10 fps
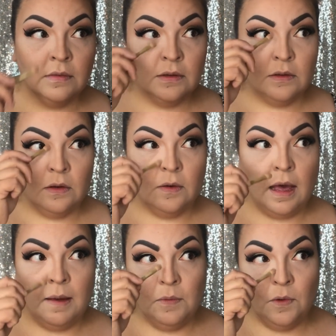So
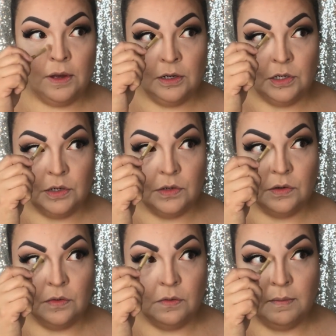I'm going
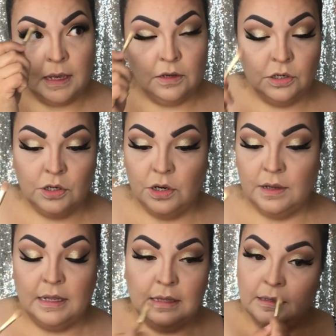to make sure
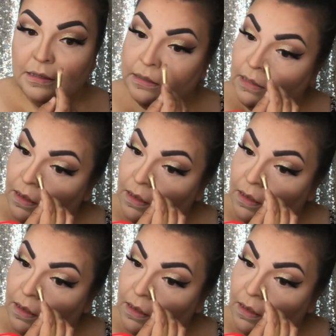that this is